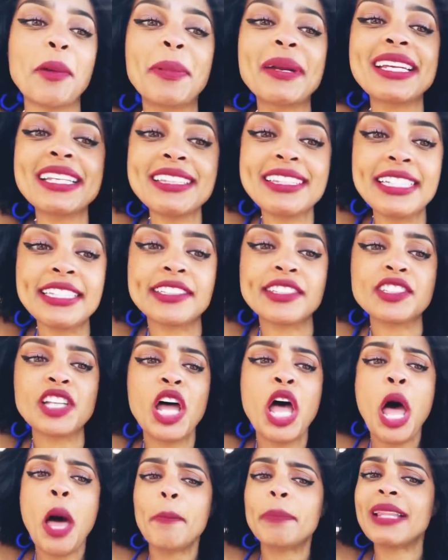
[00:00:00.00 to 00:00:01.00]
But get this
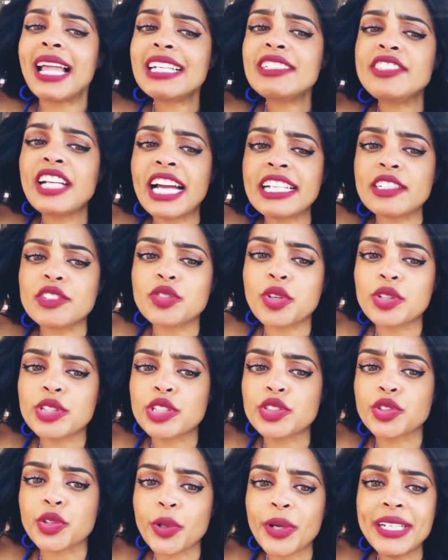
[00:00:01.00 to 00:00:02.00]
Blac Chyna told the
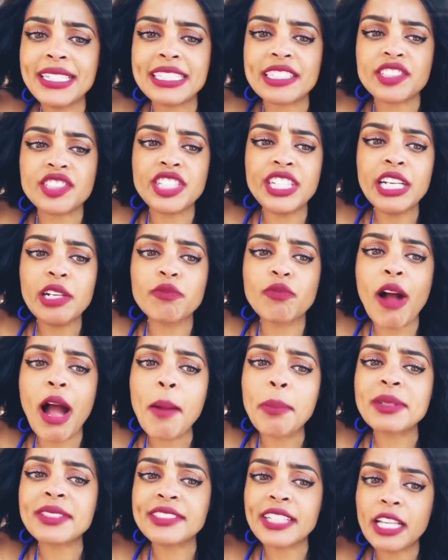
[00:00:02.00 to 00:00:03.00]
jury that she and
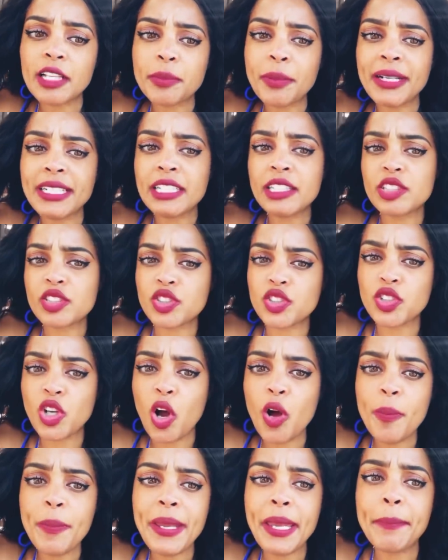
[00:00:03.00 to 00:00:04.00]
Rob were celebrating their
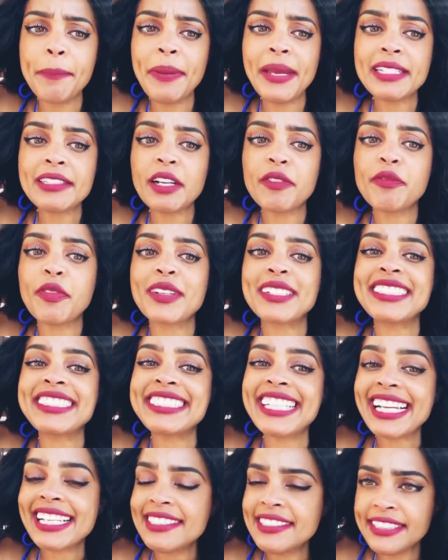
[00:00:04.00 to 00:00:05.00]
show being picked up for a
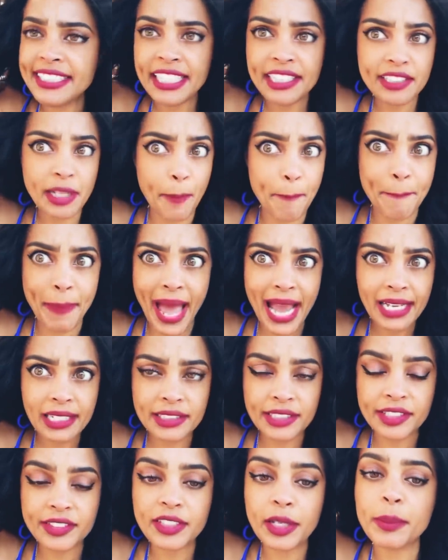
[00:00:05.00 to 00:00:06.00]
second season back in
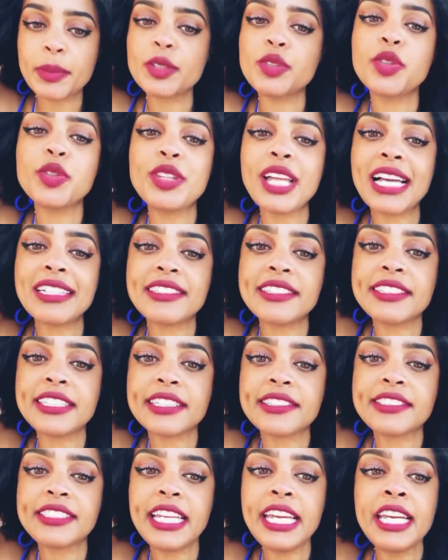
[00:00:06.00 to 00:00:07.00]
December
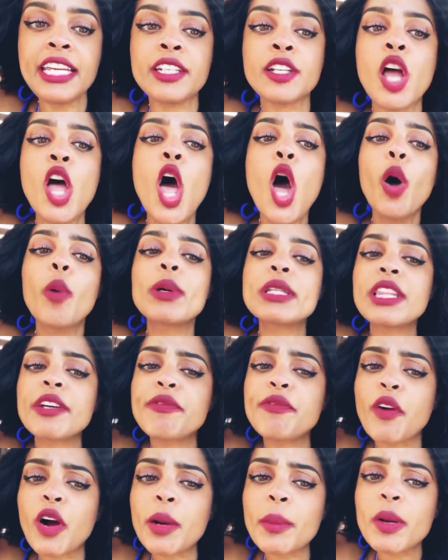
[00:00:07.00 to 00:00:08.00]
2016, with the
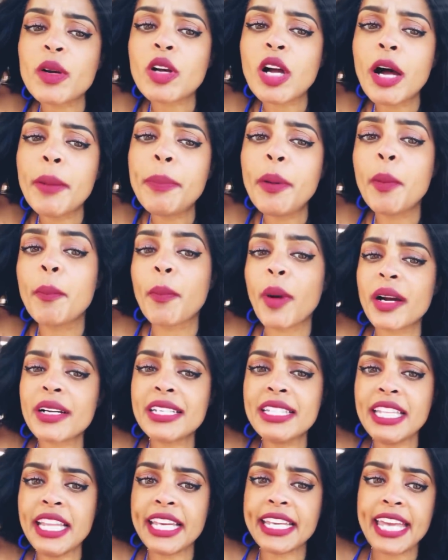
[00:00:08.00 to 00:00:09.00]
former couple
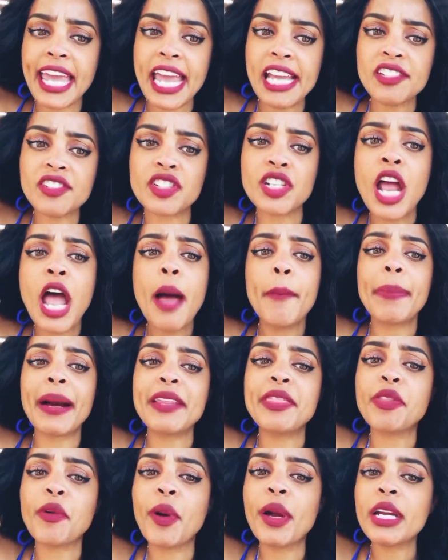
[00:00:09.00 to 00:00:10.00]
marking the occasion by
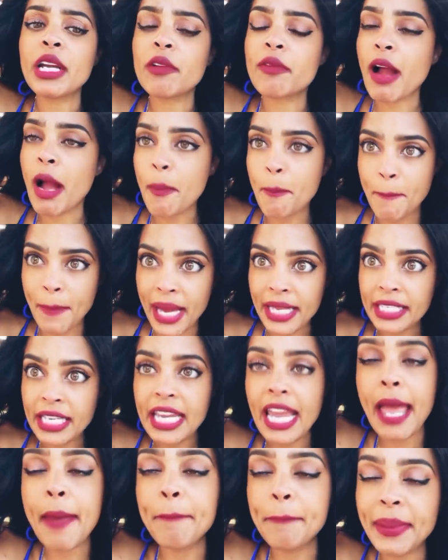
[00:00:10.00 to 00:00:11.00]
throwing around money
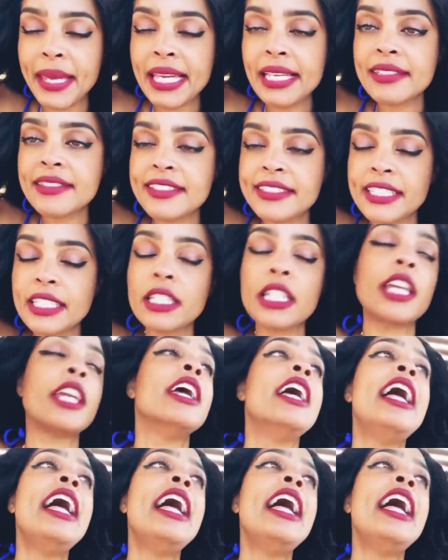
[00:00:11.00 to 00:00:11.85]
and being silly.